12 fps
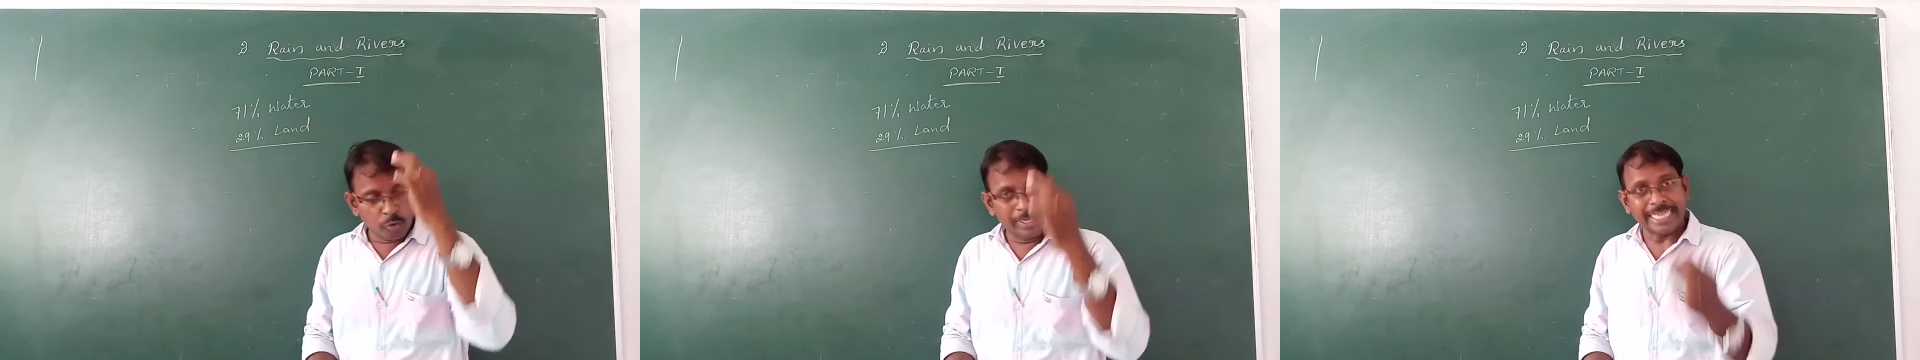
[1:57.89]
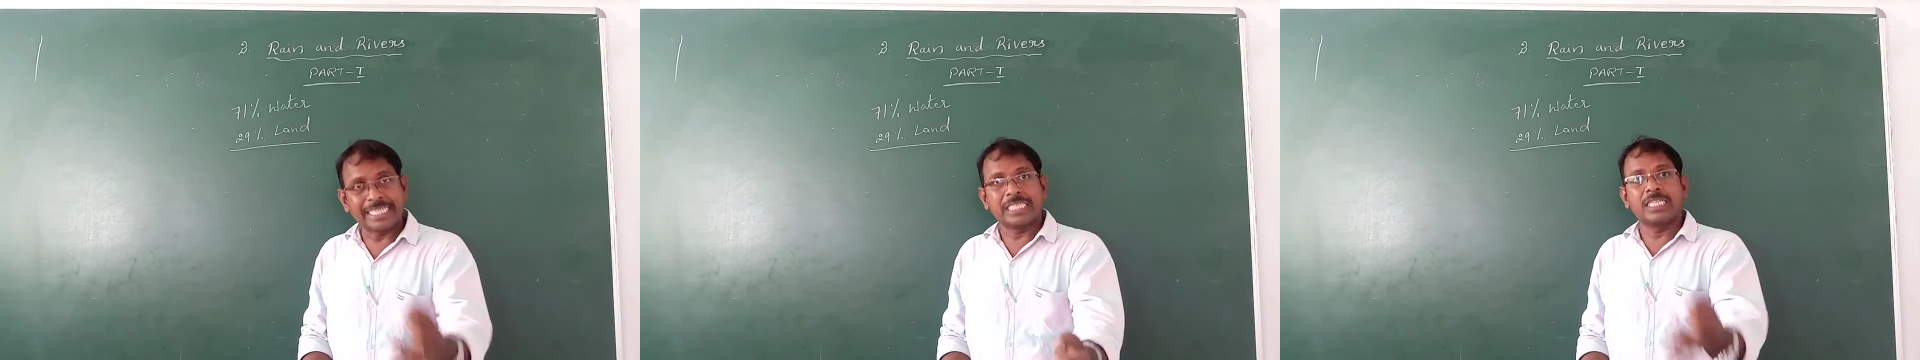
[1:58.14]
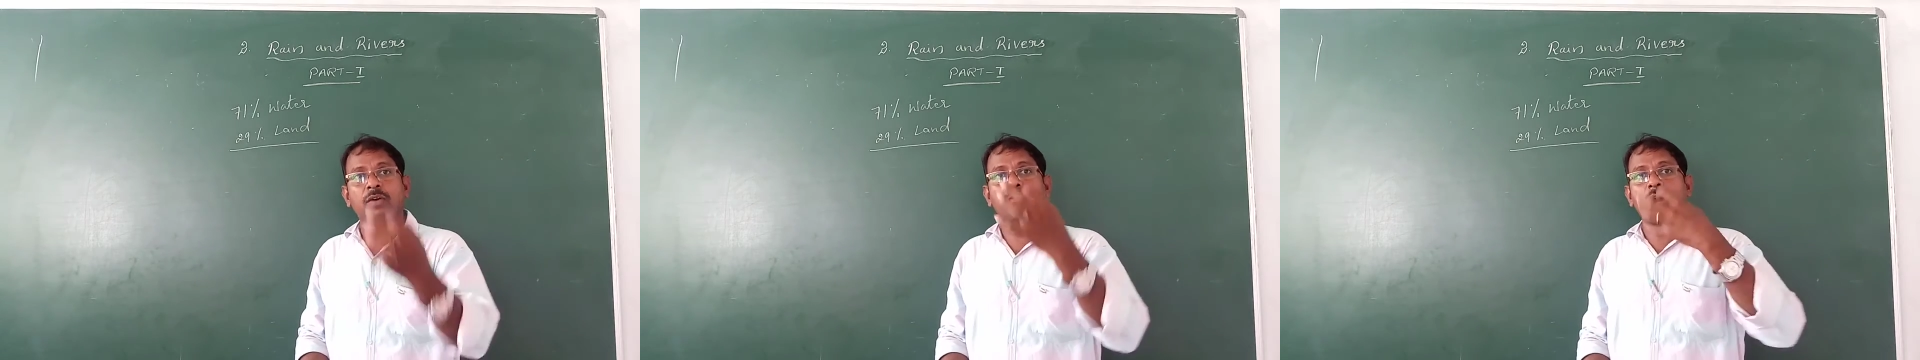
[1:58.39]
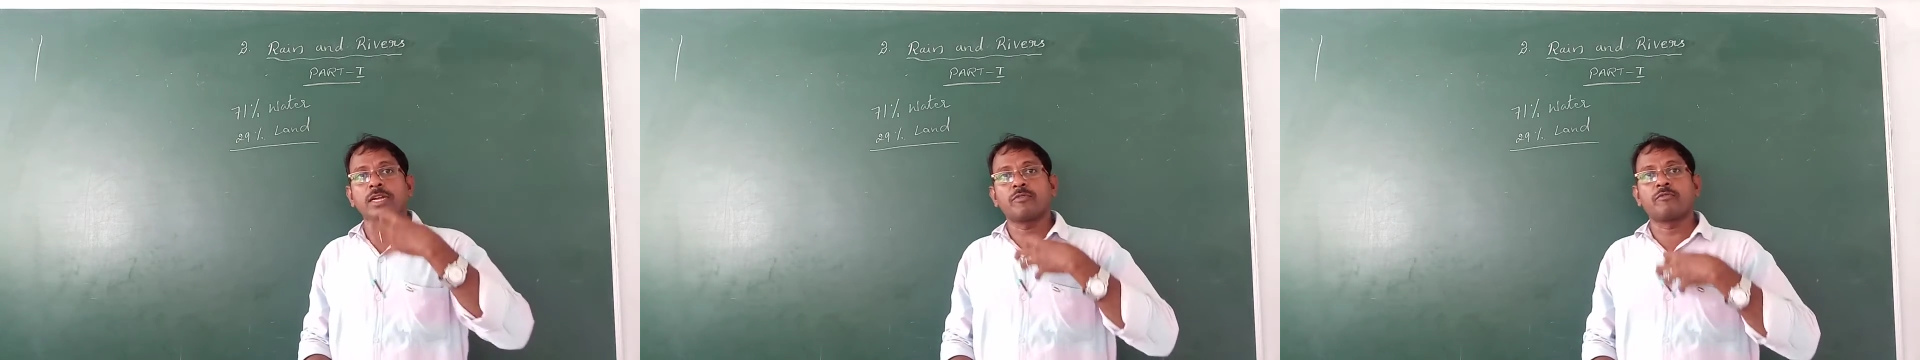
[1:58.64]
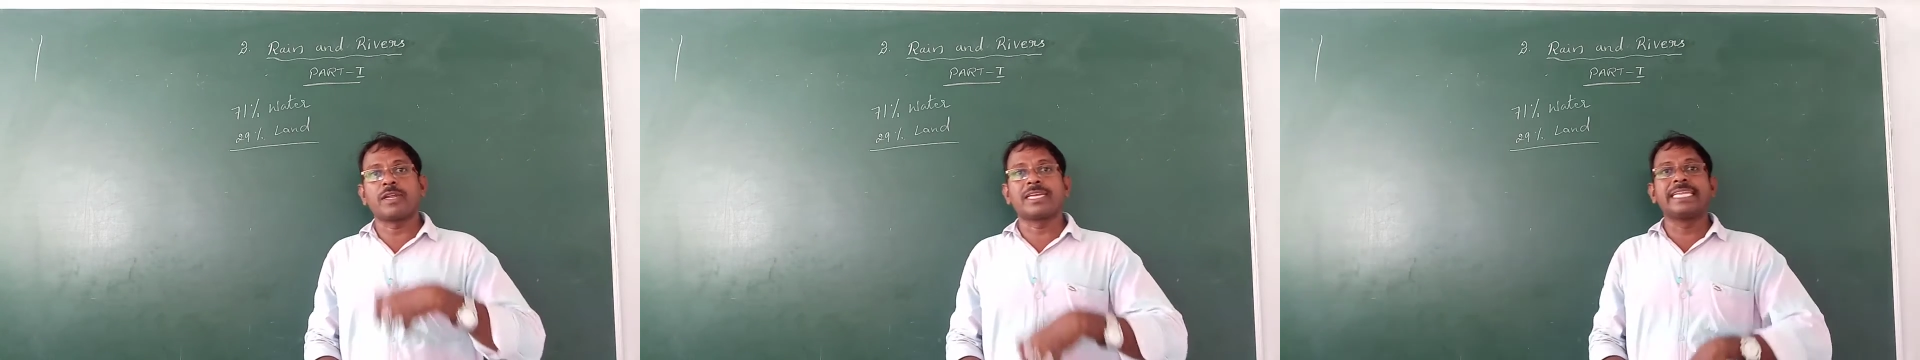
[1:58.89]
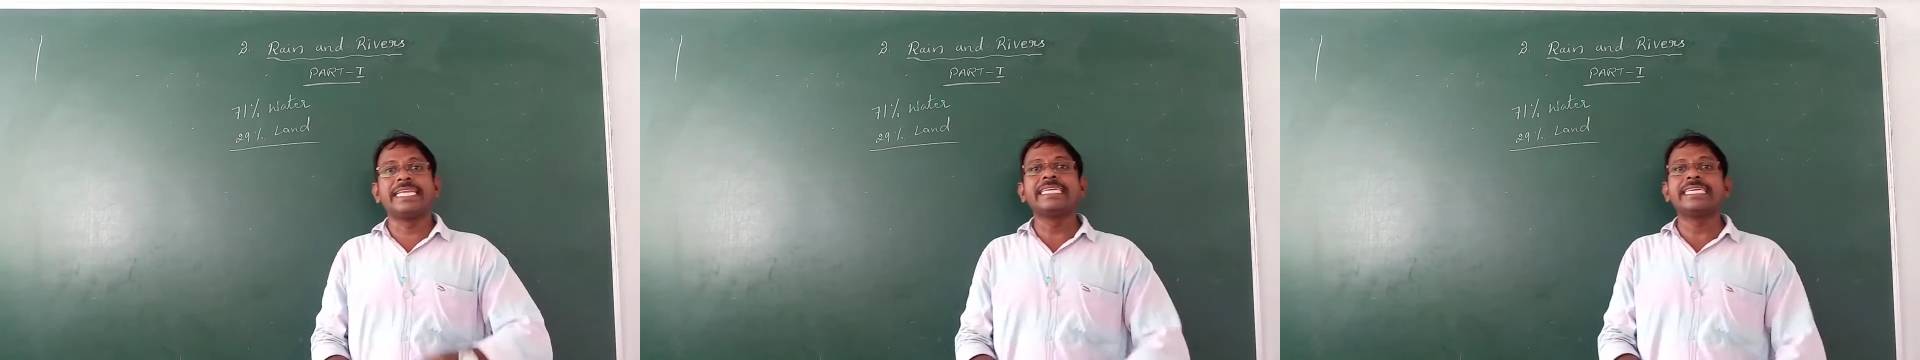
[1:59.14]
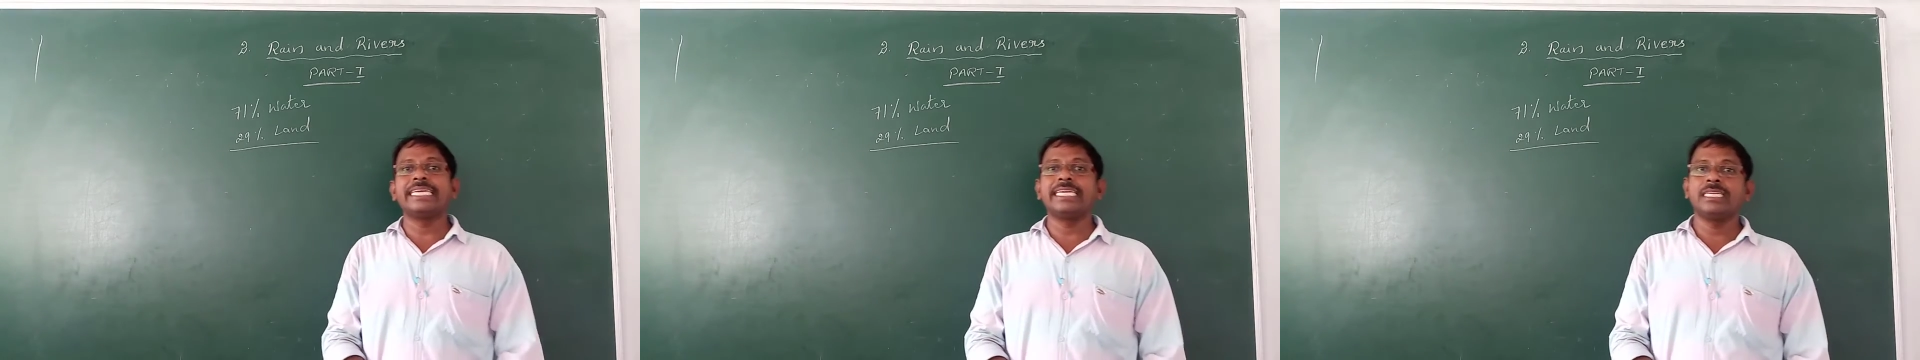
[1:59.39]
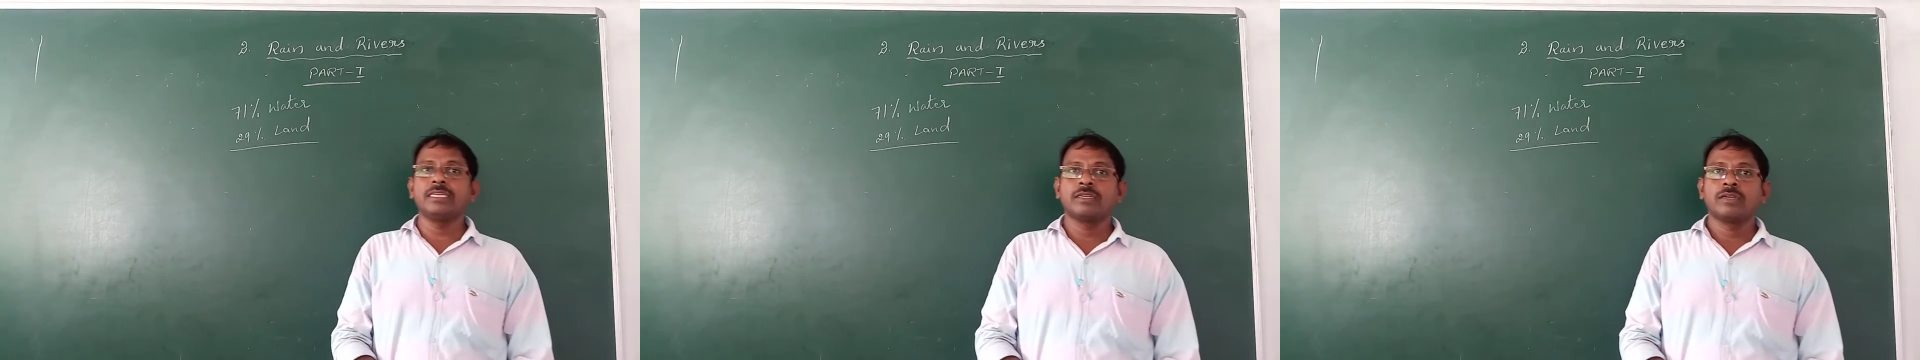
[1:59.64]
get the water for
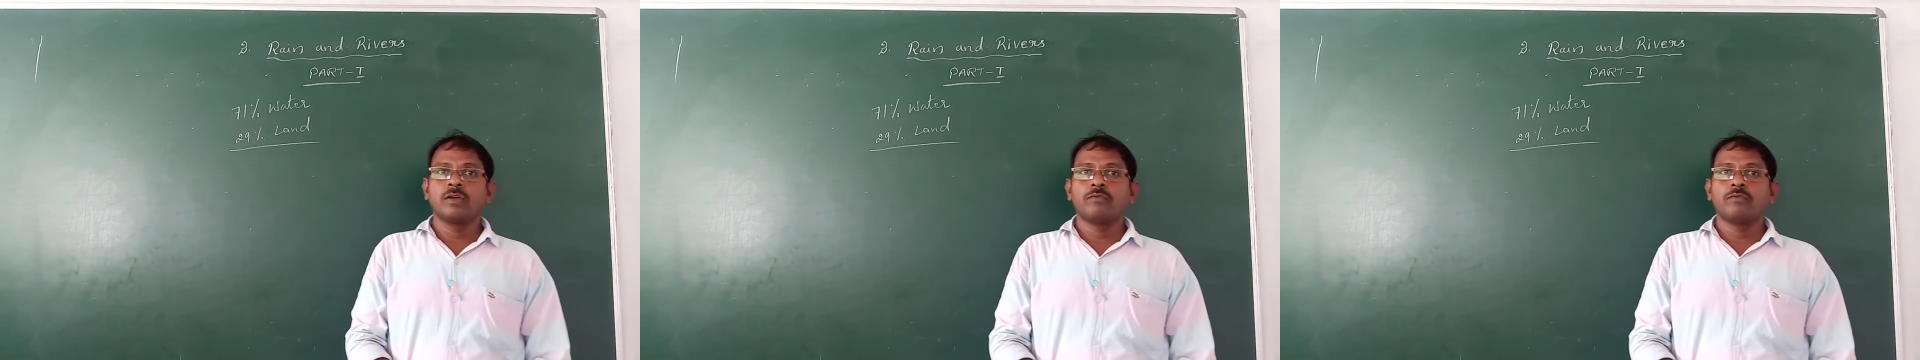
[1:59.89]
drinking,